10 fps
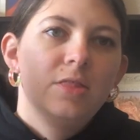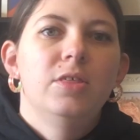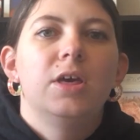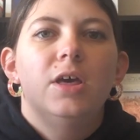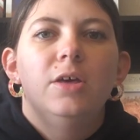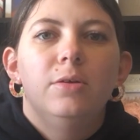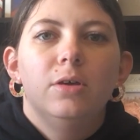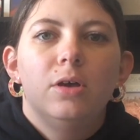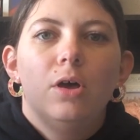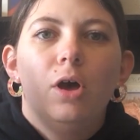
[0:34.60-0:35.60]
the
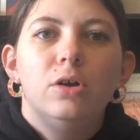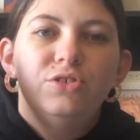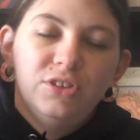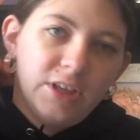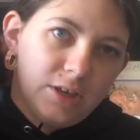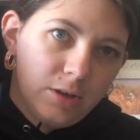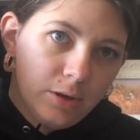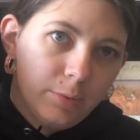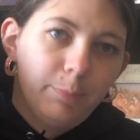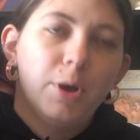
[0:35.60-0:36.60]
hosts
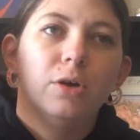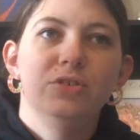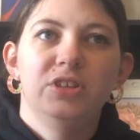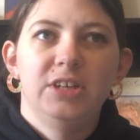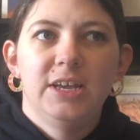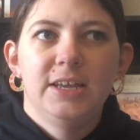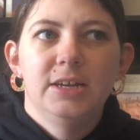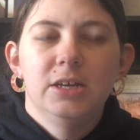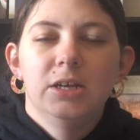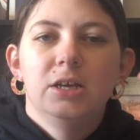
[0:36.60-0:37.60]

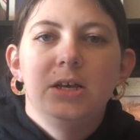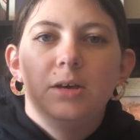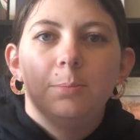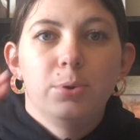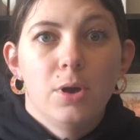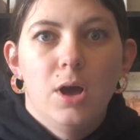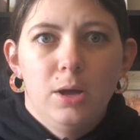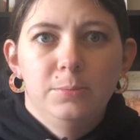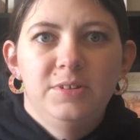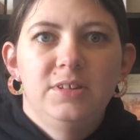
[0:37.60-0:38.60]
posted
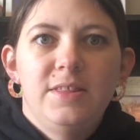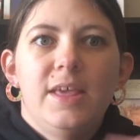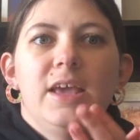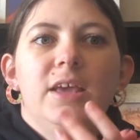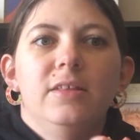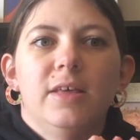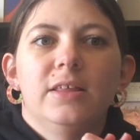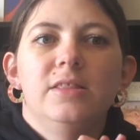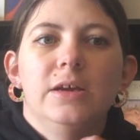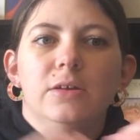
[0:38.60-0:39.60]
prompts, and they
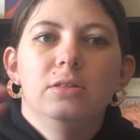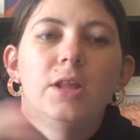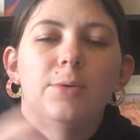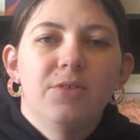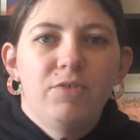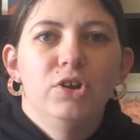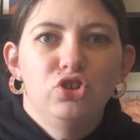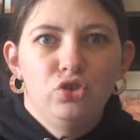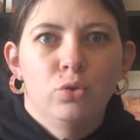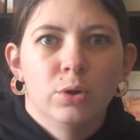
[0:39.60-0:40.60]
were the
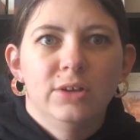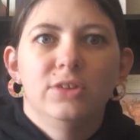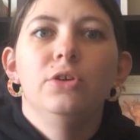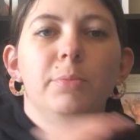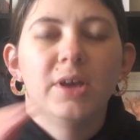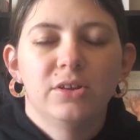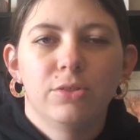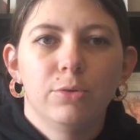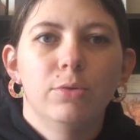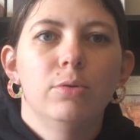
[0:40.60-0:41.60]
first doors, and you picked
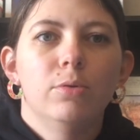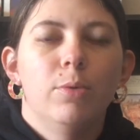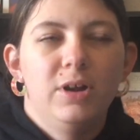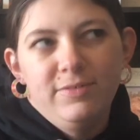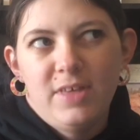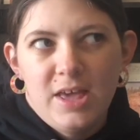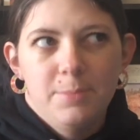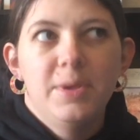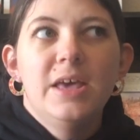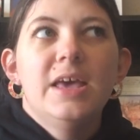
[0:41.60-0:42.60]
through one of them,
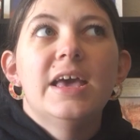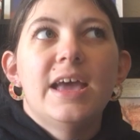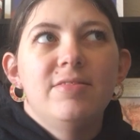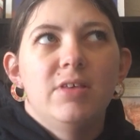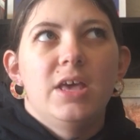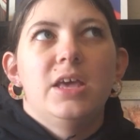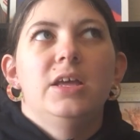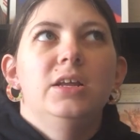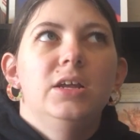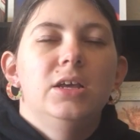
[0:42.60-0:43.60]
and then
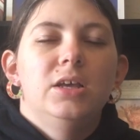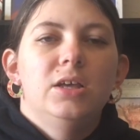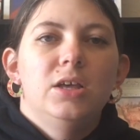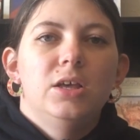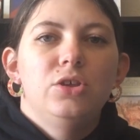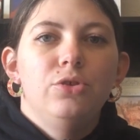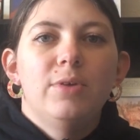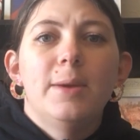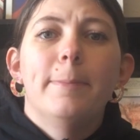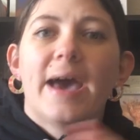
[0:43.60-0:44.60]
you
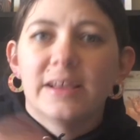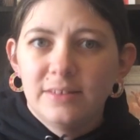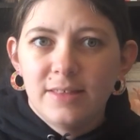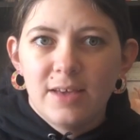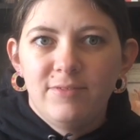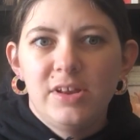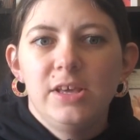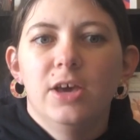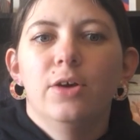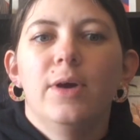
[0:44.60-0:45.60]
came back to that
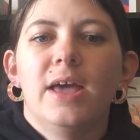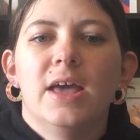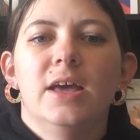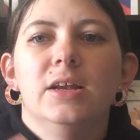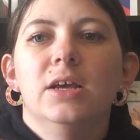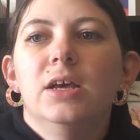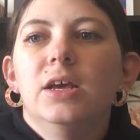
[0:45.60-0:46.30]
video, and